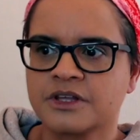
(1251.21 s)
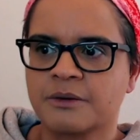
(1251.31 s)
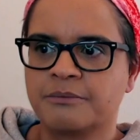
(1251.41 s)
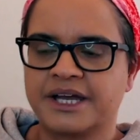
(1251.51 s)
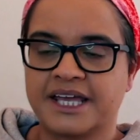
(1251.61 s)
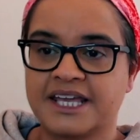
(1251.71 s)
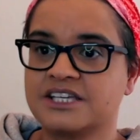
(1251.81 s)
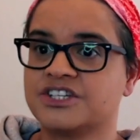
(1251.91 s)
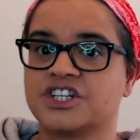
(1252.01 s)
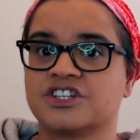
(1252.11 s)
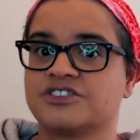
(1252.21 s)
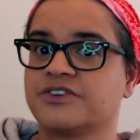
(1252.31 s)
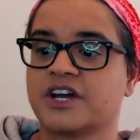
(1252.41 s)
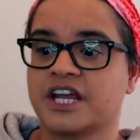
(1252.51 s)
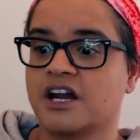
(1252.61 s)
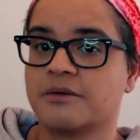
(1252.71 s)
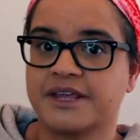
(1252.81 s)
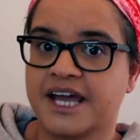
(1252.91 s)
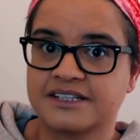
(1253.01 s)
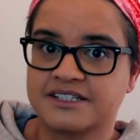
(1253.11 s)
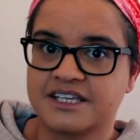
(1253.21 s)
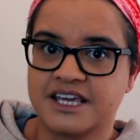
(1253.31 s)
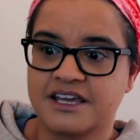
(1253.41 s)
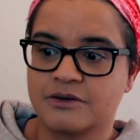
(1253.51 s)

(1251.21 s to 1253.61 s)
But he's just fucking up the ante here,